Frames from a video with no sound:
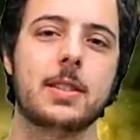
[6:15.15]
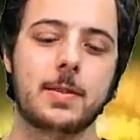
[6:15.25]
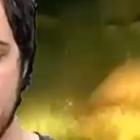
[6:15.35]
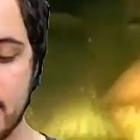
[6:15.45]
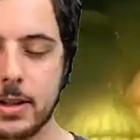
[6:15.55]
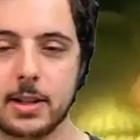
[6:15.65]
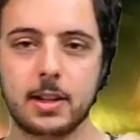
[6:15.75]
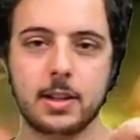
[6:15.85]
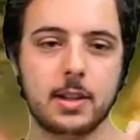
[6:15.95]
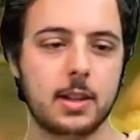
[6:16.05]
And you're just
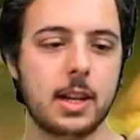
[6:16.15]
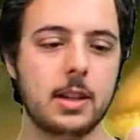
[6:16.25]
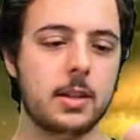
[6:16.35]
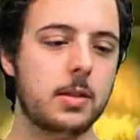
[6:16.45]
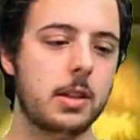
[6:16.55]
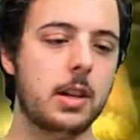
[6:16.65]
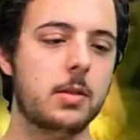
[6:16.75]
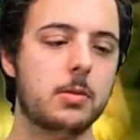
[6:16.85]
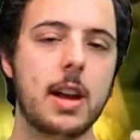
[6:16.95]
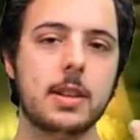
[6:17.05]
going to get little,
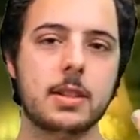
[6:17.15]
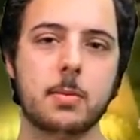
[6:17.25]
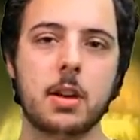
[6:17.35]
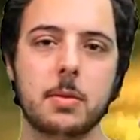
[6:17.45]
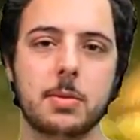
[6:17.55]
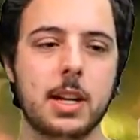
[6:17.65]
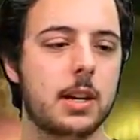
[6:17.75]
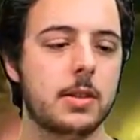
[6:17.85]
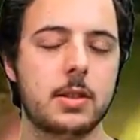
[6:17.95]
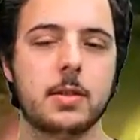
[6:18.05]
red small
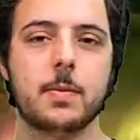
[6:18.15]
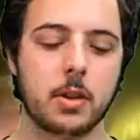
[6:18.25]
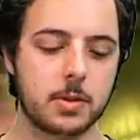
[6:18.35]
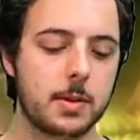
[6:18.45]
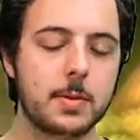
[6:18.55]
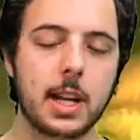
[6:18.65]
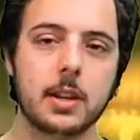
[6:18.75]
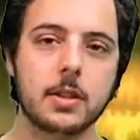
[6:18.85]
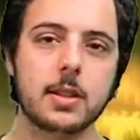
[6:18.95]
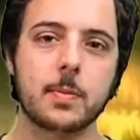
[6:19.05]
potatoes for rosemary
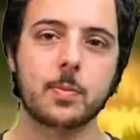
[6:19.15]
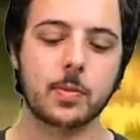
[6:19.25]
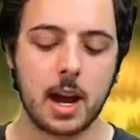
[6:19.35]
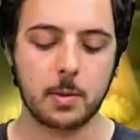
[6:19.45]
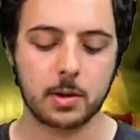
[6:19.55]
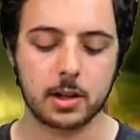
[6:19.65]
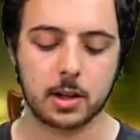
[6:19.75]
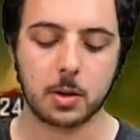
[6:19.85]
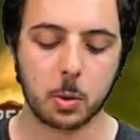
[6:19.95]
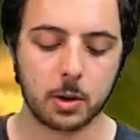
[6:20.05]
potatoes. And we're
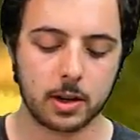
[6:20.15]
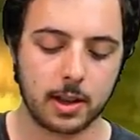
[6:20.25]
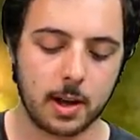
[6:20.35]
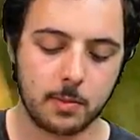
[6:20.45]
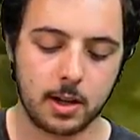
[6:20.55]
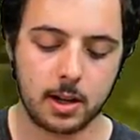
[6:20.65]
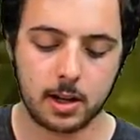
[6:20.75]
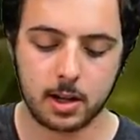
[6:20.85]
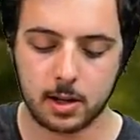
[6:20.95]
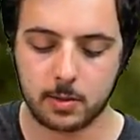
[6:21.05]
going to quarter them,
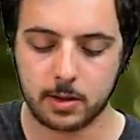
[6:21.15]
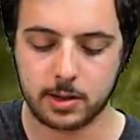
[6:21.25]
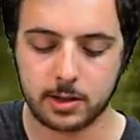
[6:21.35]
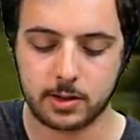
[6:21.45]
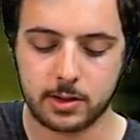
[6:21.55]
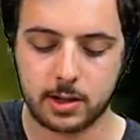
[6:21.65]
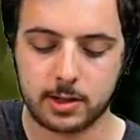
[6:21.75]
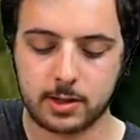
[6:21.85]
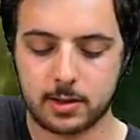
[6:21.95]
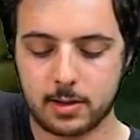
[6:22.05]
which is
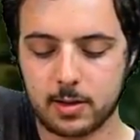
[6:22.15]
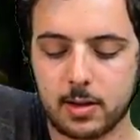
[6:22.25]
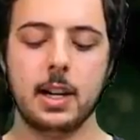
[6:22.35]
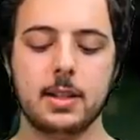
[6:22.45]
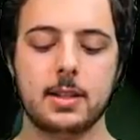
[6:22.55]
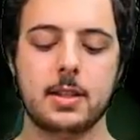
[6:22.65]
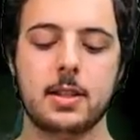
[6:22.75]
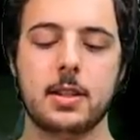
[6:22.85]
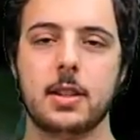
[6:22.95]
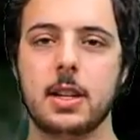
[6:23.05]
just nice,
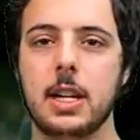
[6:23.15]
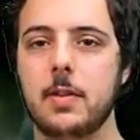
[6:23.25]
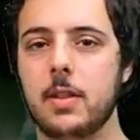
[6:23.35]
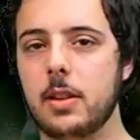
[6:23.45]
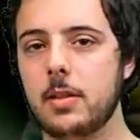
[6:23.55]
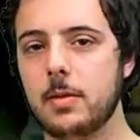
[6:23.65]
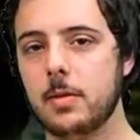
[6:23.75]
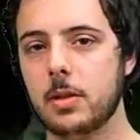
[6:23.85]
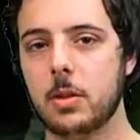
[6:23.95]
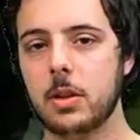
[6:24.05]
even
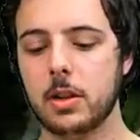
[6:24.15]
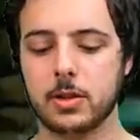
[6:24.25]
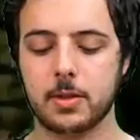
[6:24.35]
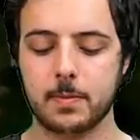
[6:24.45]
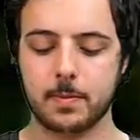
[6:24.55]
quarters.